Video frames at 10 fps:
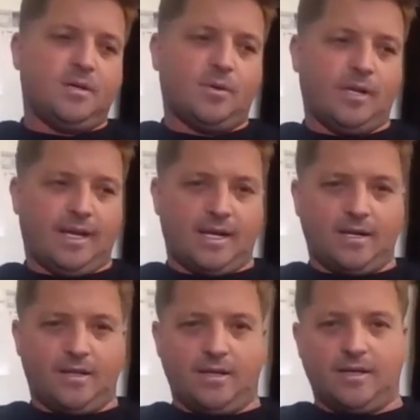you get
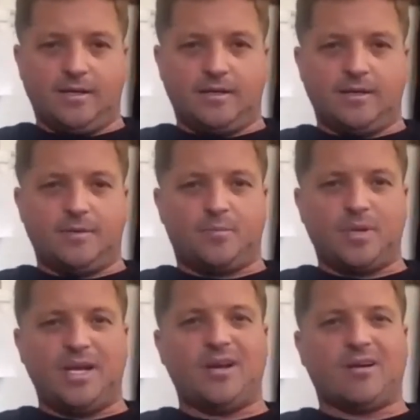into the
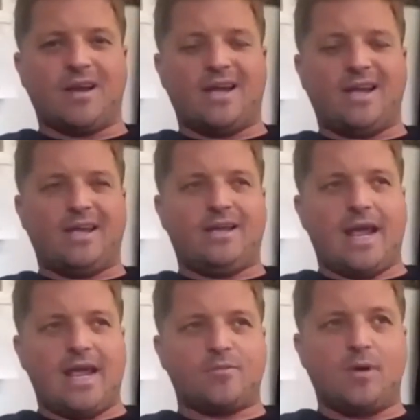PDRA and
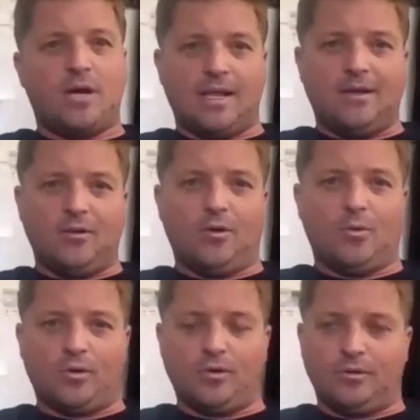8th Mile Outlaw
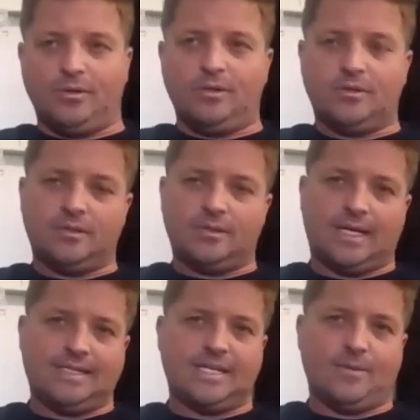world,
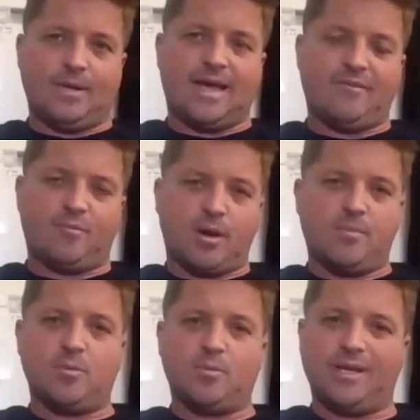I'd say we have
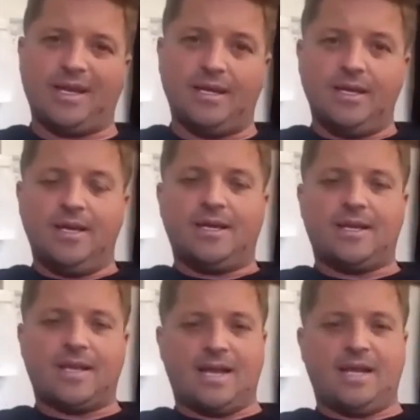probably
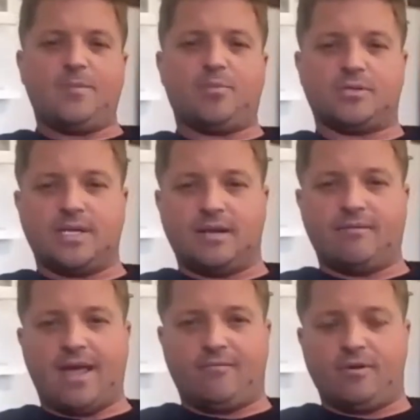90%
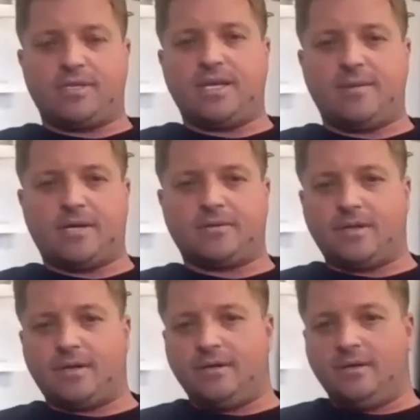of every team out
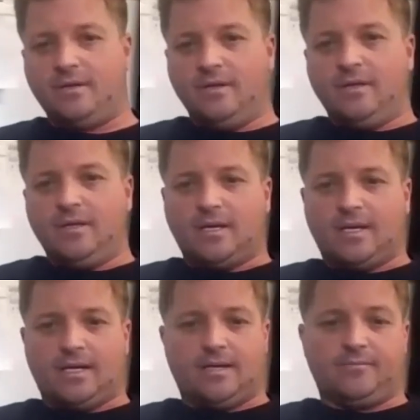there.
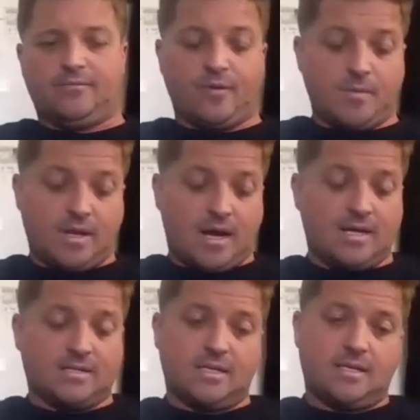From the
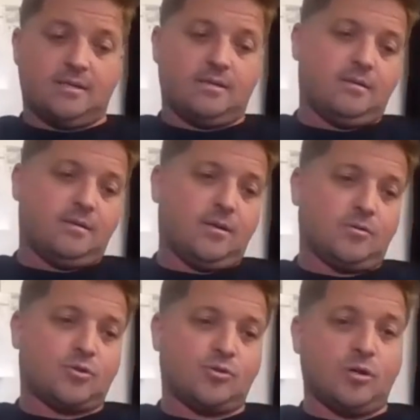guys that, you
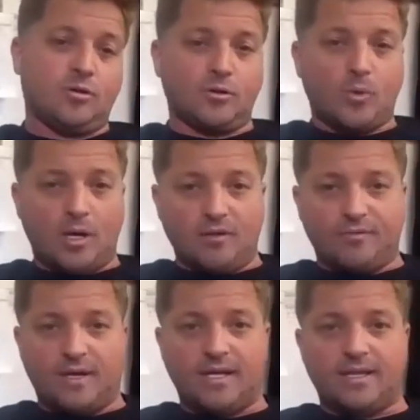know, struggle to
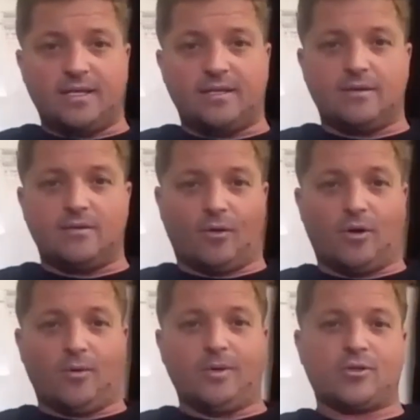qualify that are
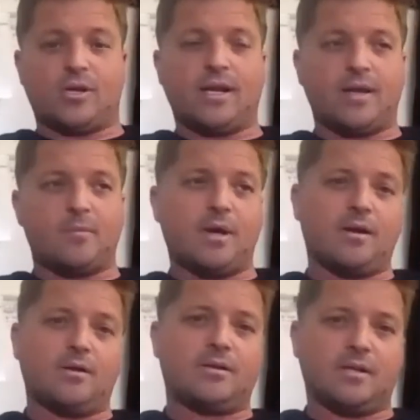always trying to get
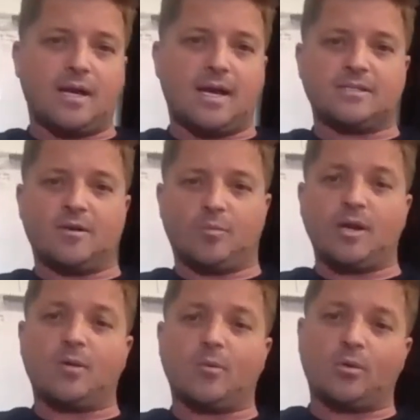better to the guys that are
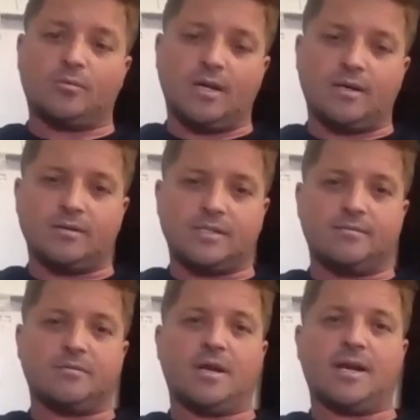breaking world records
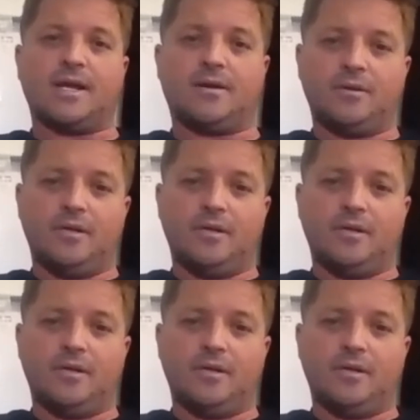every run out.